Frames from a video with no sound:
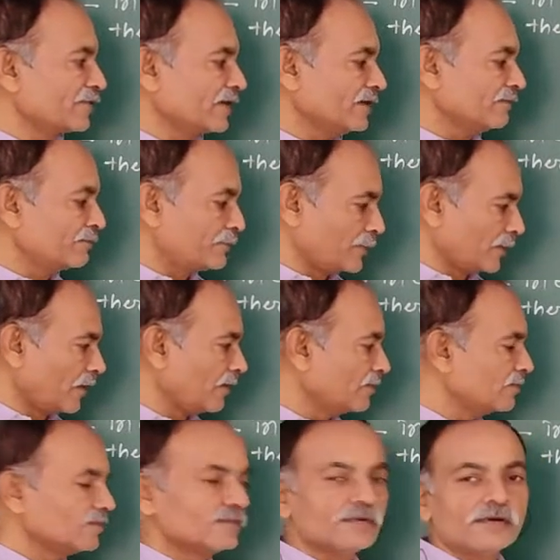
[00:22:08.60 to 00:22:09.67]
from
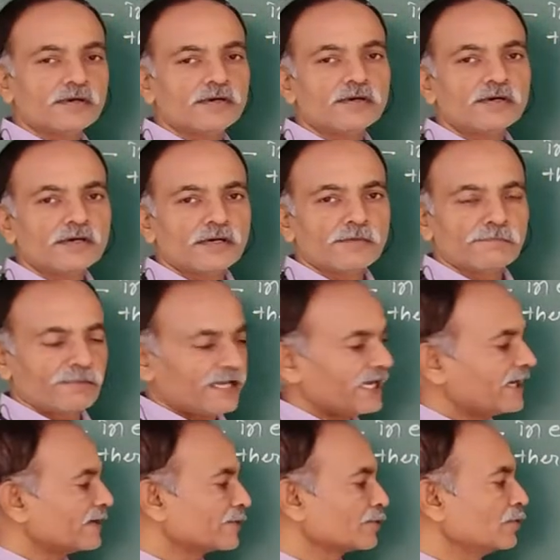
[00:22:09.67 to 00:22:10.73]
P
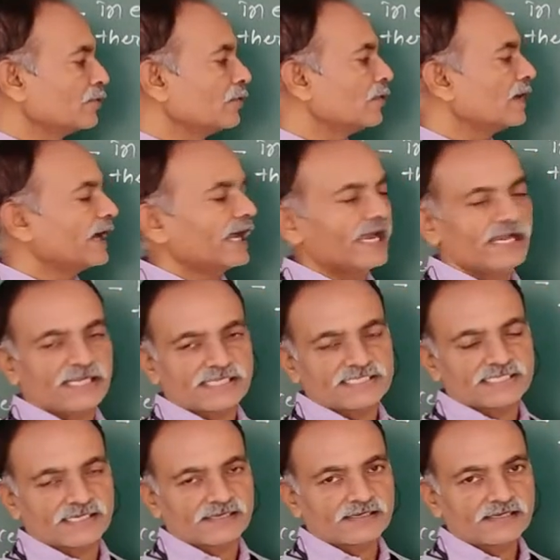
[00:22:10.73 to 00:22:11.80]
to N
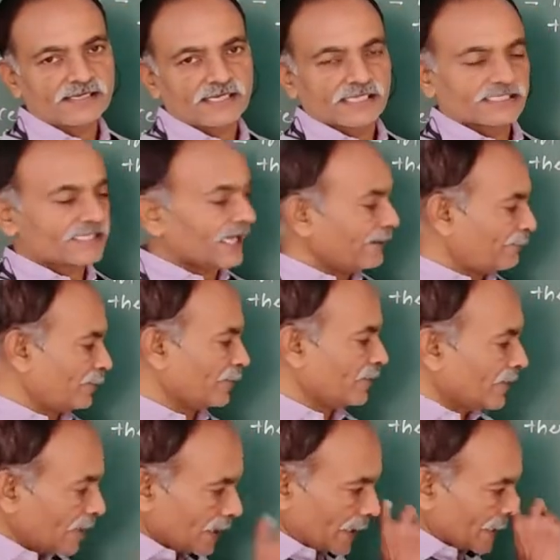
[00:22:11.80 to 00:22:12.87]
region. Therefore,
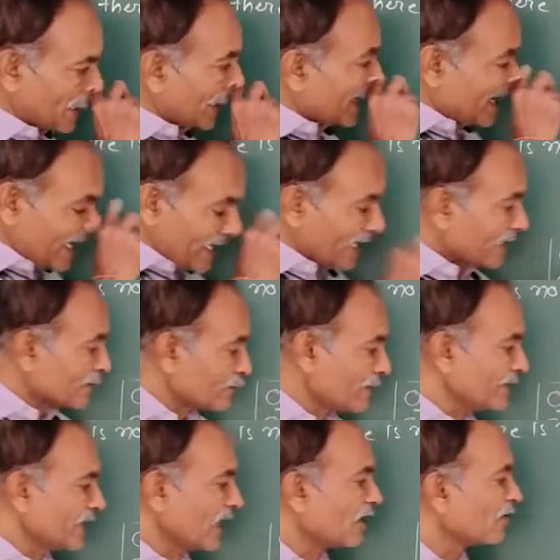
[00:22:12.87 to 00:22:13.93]
the electron now
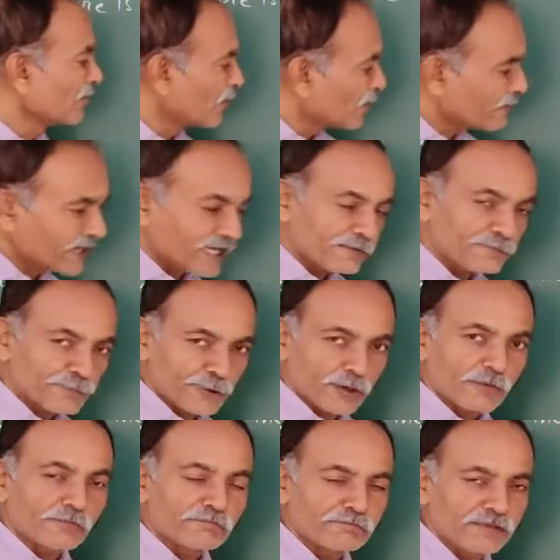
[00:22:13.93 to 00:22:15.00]
moving from
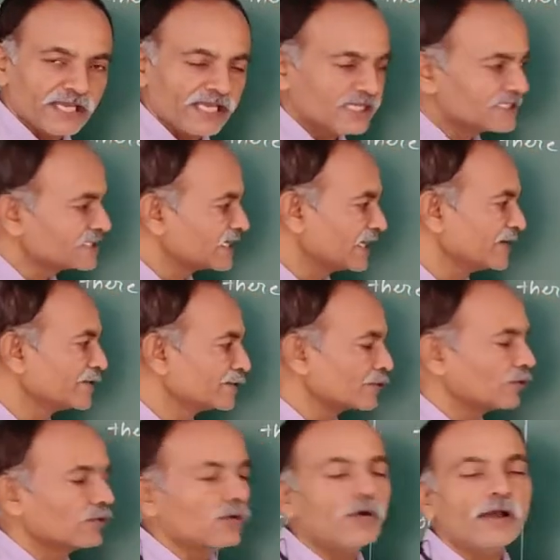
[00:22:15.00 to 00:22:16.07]
P region
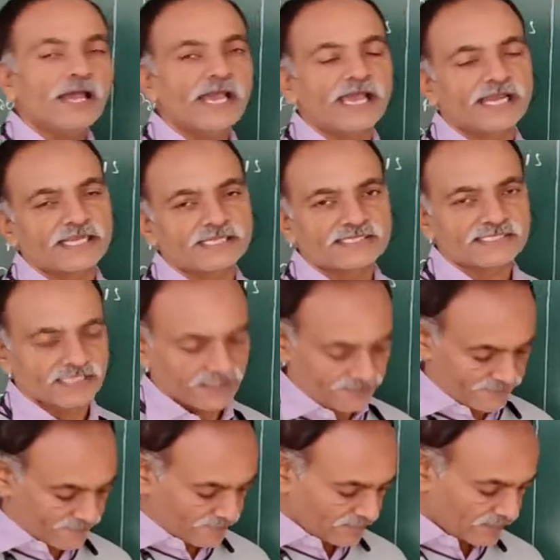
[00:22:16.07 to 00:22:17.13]
to N region,
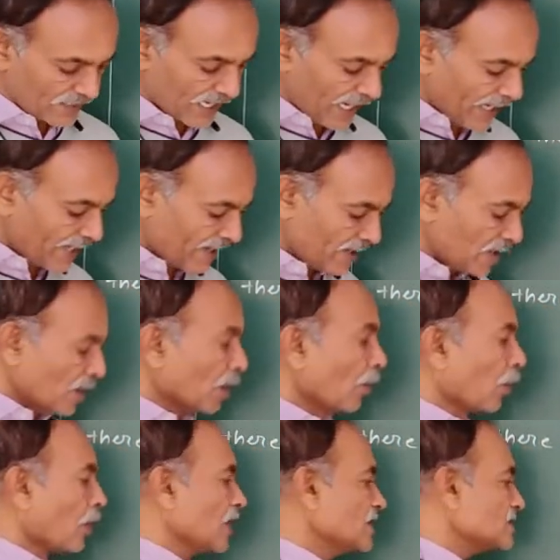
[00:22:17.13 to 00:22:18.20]
and
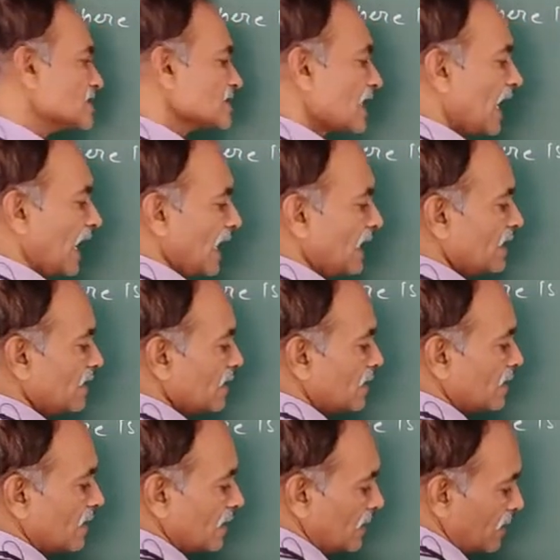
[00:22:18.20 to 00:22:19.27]
holes are
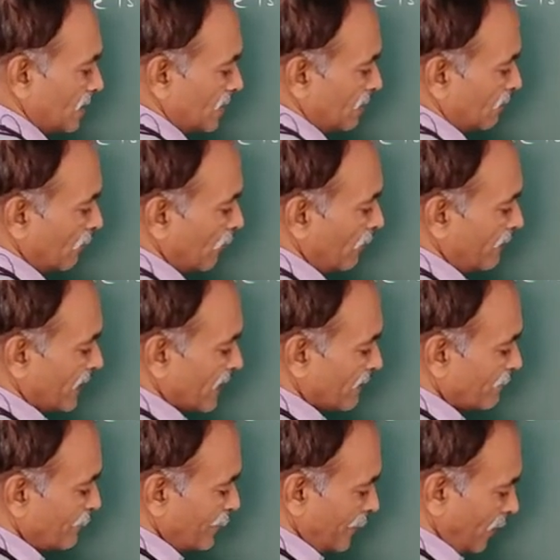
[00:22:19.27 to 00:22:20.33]
moving
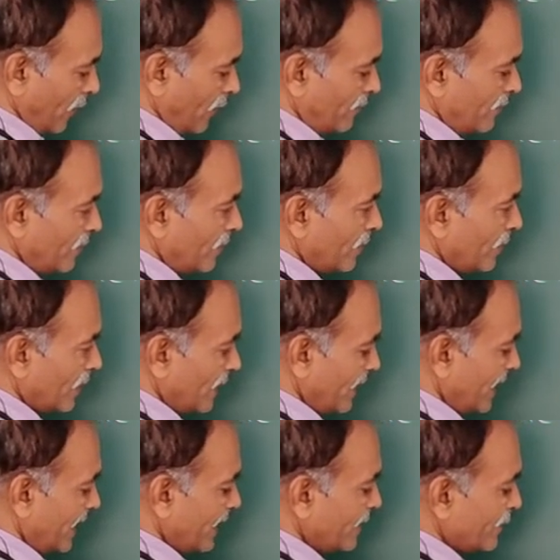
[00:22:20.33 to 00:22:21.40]
from
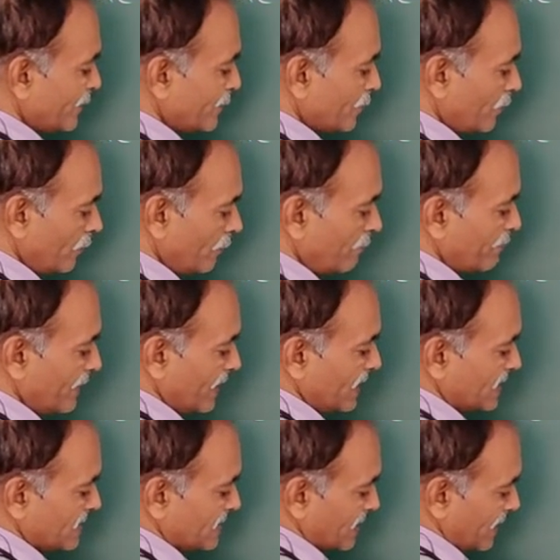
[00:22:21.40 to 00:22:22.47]
N to P
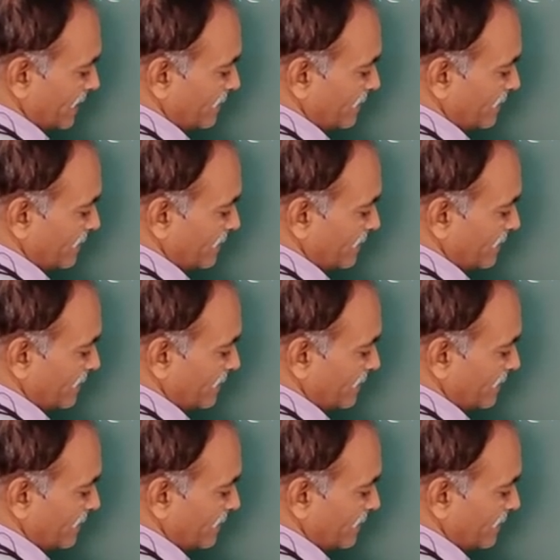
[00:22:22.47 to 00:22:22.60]
region.